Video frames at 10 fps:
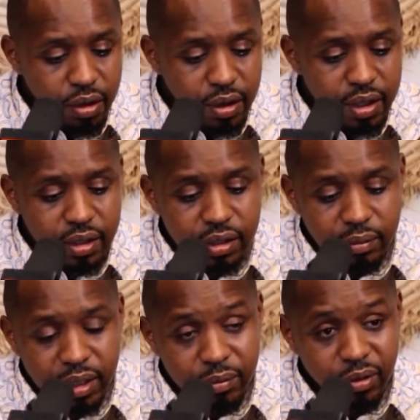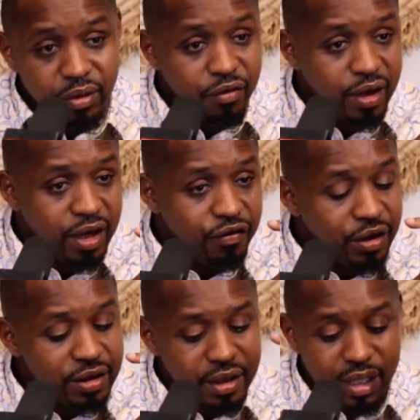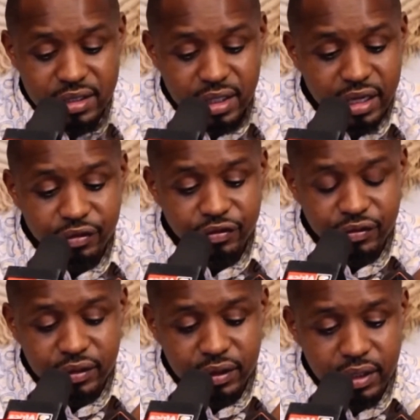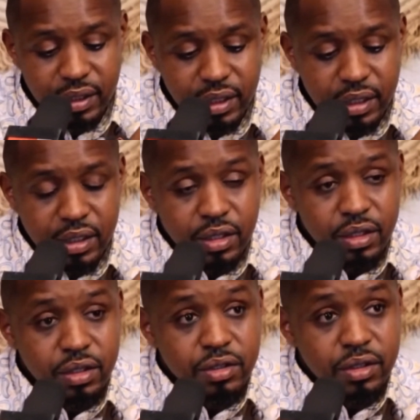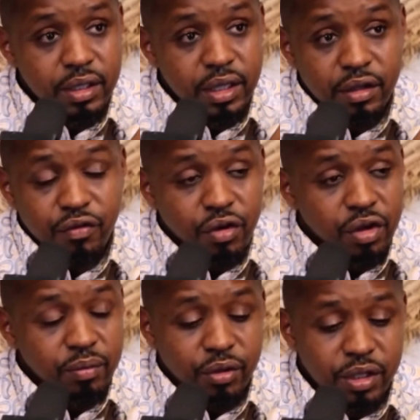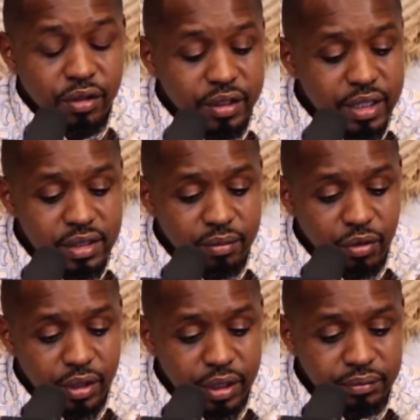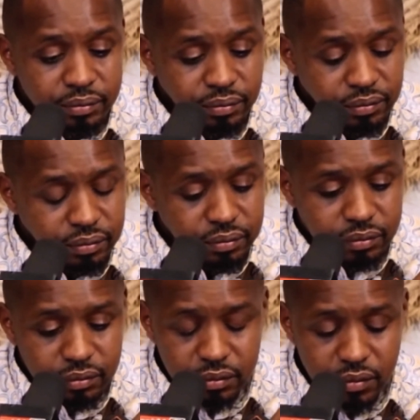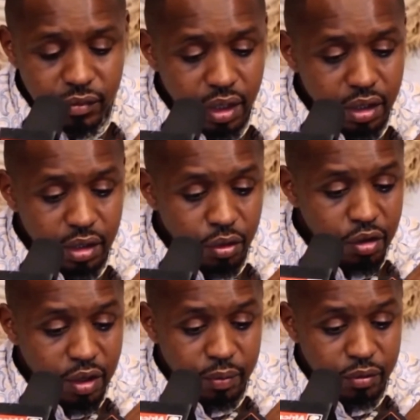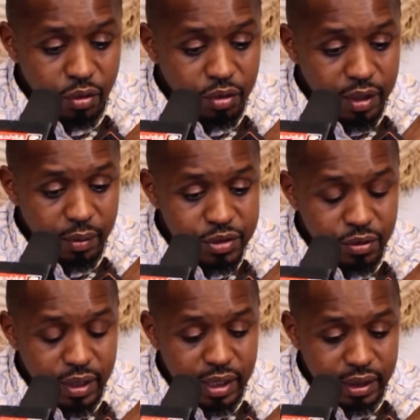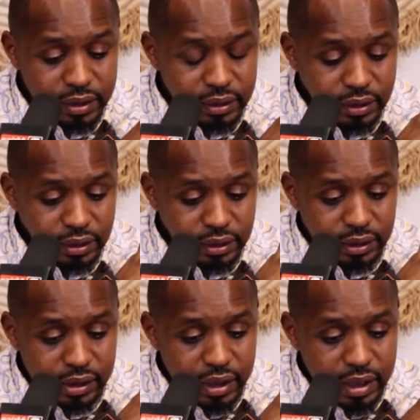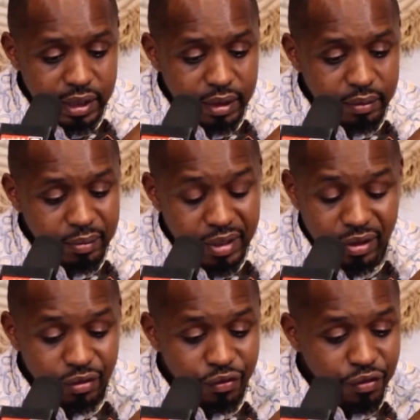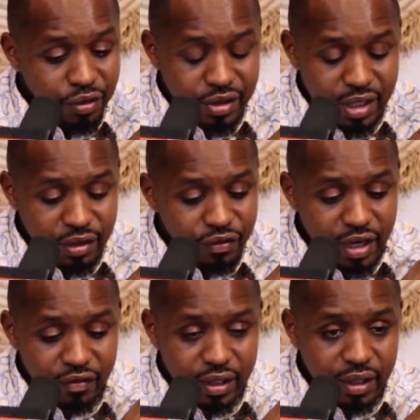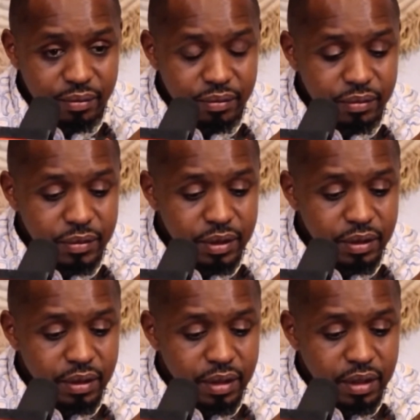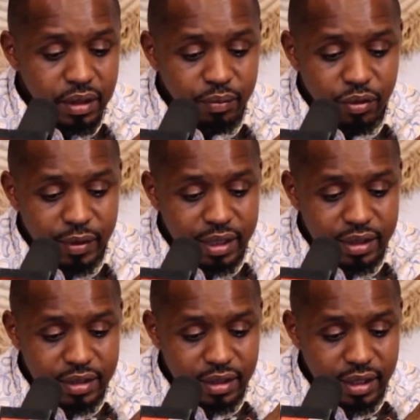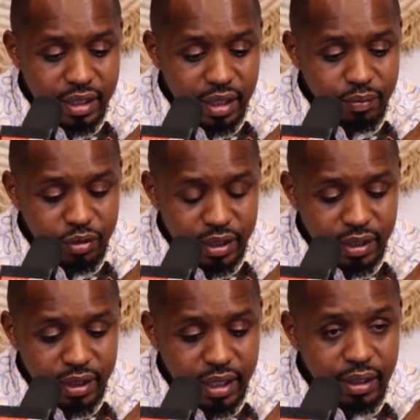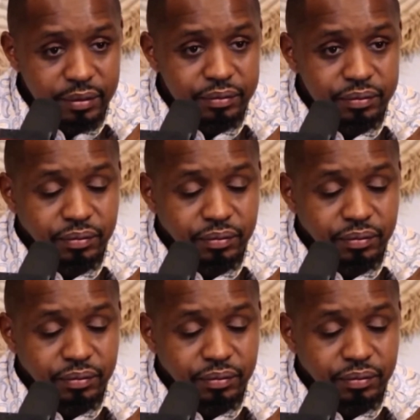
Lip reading: walk. They made me walk for like half an hour. I said, that's enough. And then the following morning, on Thursday morning, they woke me up so early, maybe around 4:35 a.m. They put my things in the car, put me in the car,